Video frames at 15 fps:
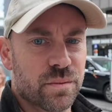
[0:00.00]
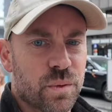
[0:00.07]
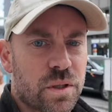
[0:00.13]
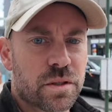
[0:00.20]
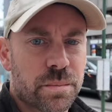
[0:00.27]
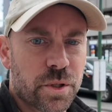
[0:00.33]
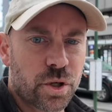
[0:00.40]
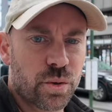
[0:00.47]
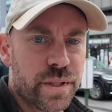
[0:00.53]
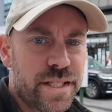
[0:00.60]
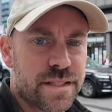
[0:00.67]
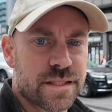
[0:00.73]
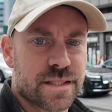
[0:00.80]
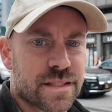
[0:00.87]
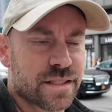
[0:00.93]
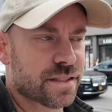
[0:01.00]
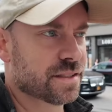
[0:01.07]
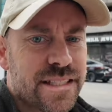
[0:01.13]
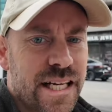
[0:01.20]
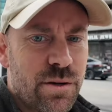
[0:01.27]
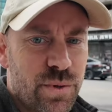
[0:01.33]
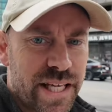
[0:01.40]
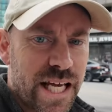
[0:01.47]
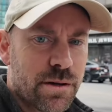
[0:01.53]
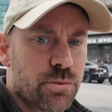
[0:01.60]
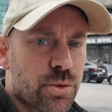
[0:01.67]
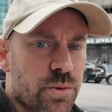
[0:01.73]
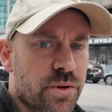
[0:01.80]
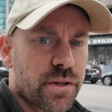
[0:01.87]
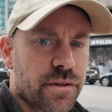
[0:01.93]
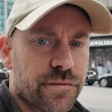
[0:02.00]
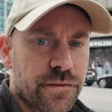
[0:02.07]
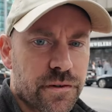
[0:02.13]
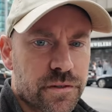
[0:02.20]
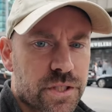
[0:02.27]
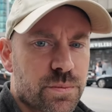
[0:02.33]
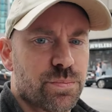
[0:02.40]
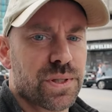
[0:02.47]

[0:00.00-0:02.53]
Welcome to Queens. Today we came to one of the first